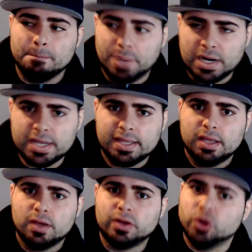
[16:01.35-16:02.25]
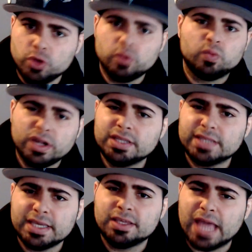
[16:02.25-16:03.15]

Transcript: But do you really think